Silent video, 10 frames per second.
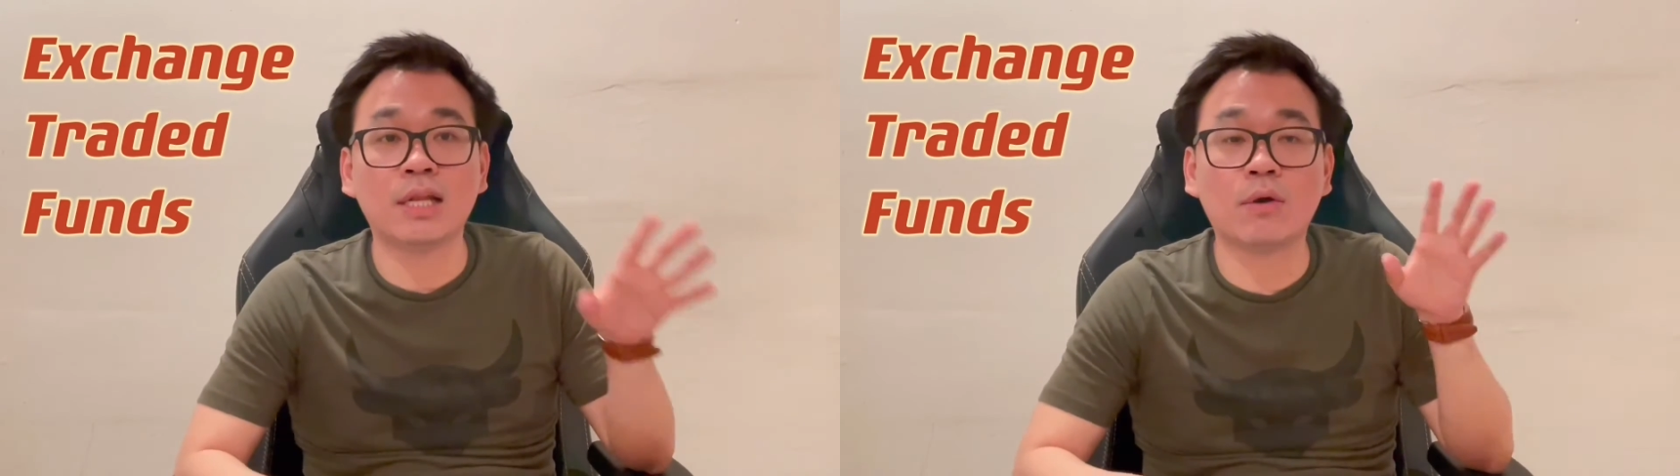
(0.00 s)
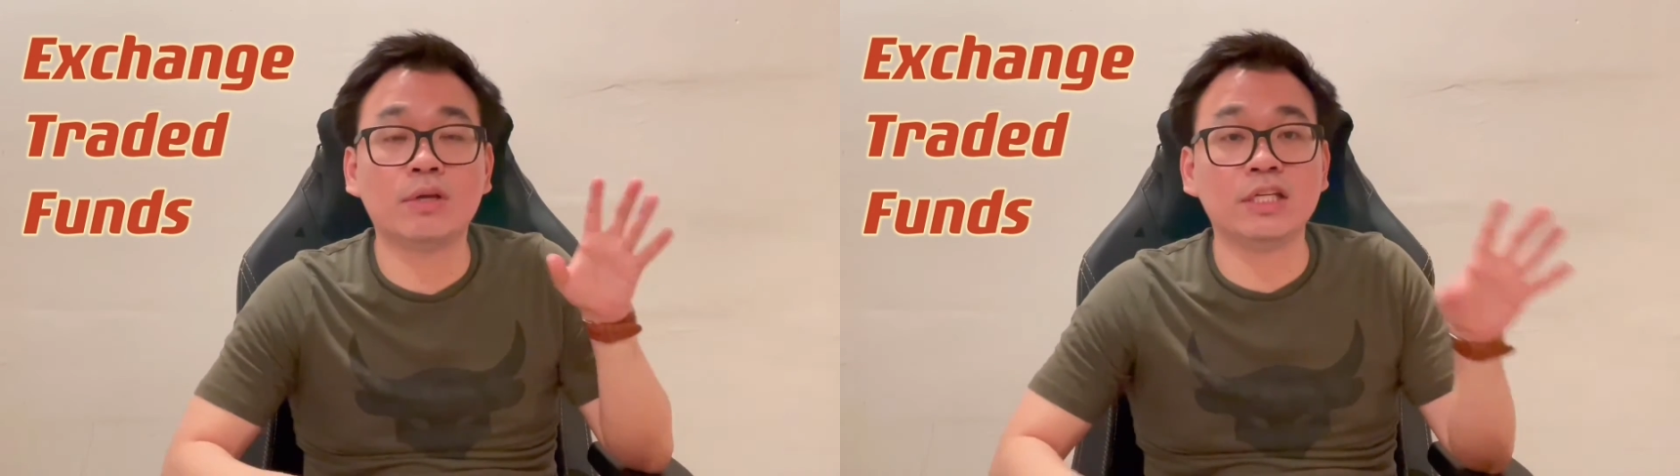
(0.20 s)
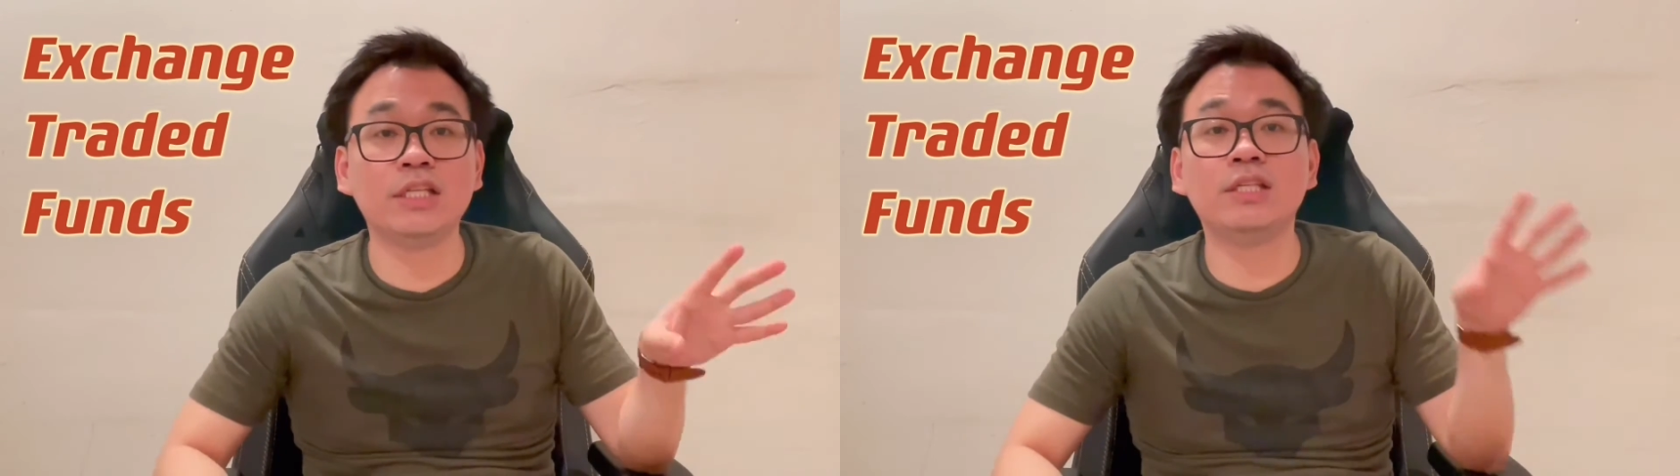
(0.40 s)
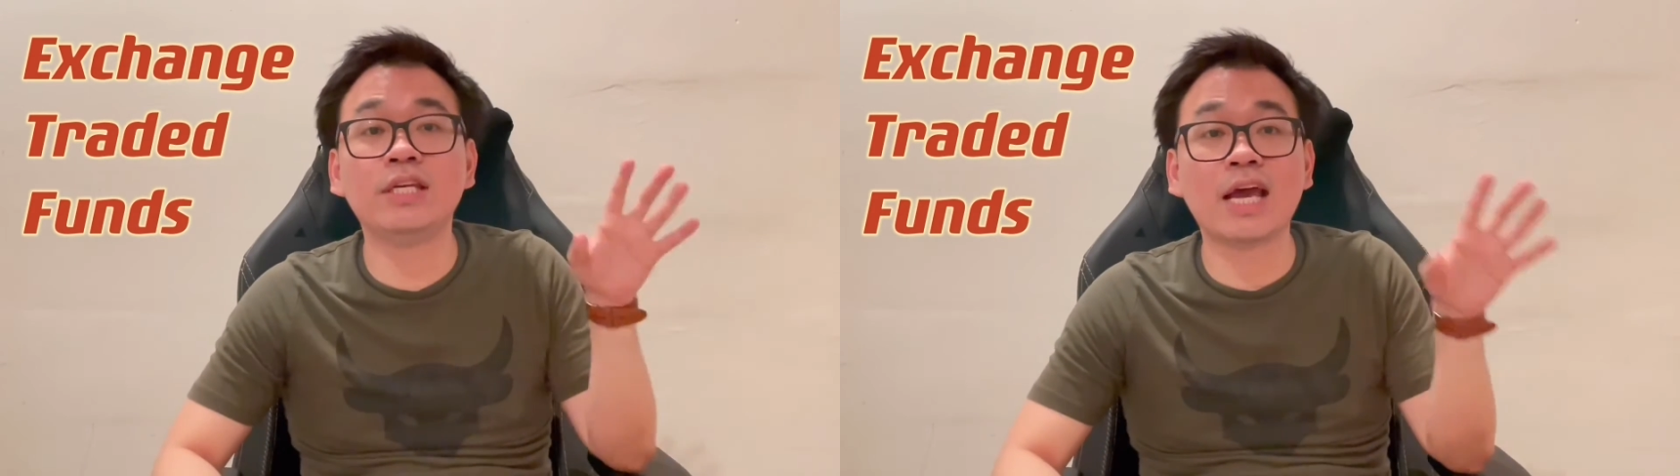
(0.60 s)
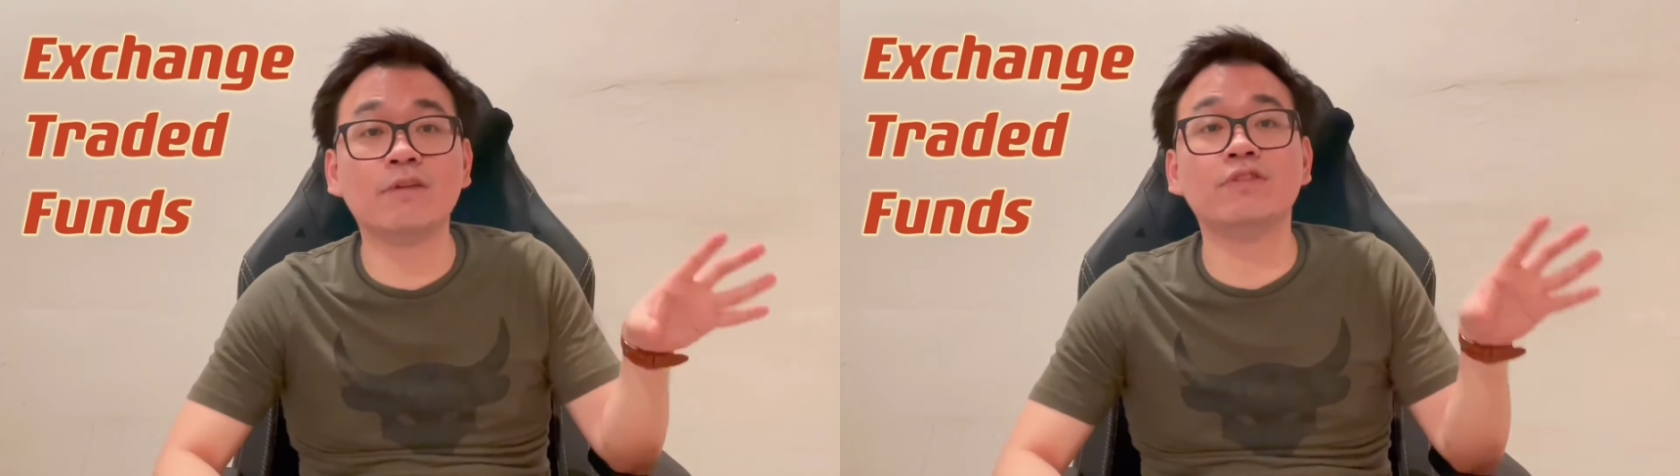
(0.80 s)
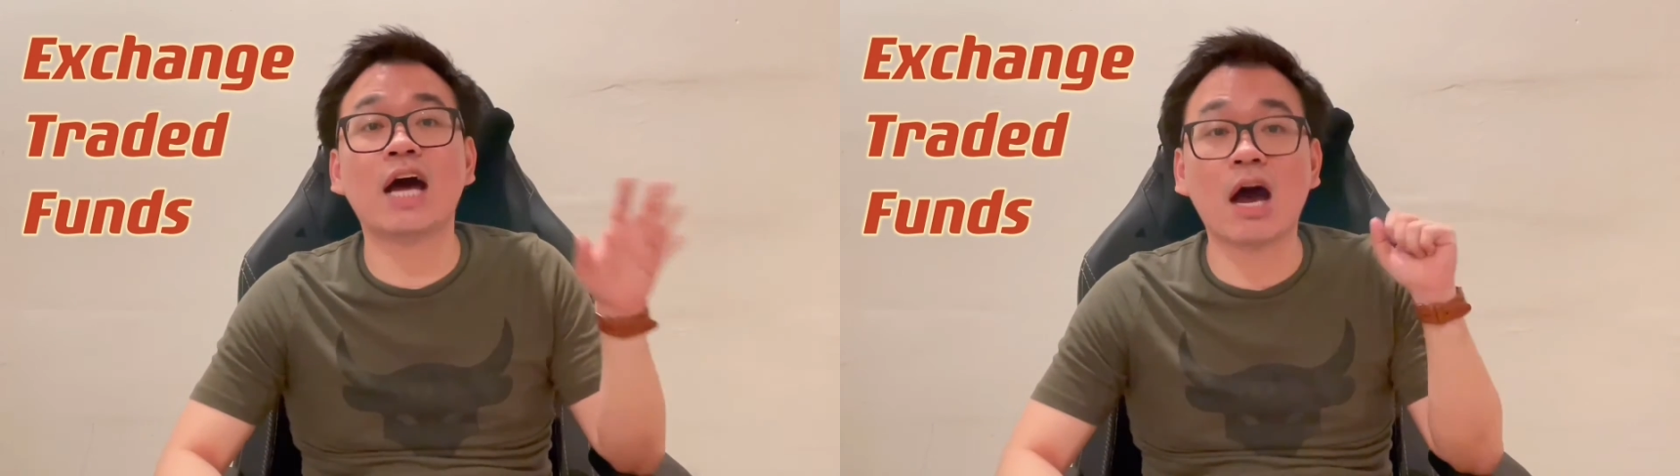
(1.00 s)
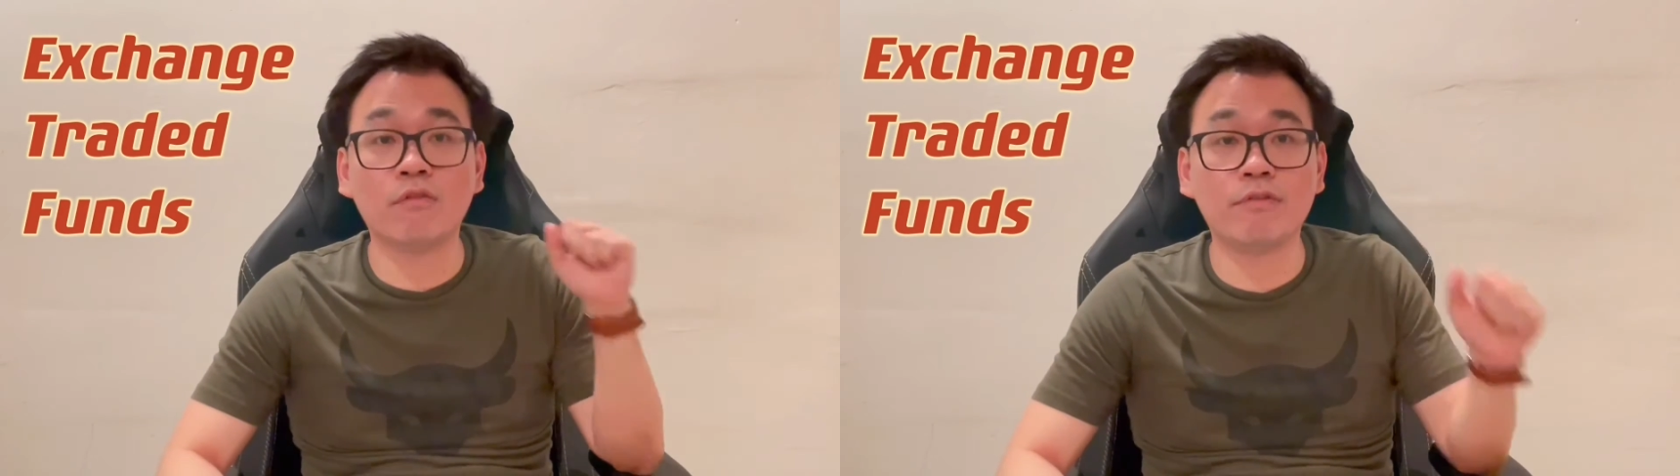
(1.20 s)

Now ETFs are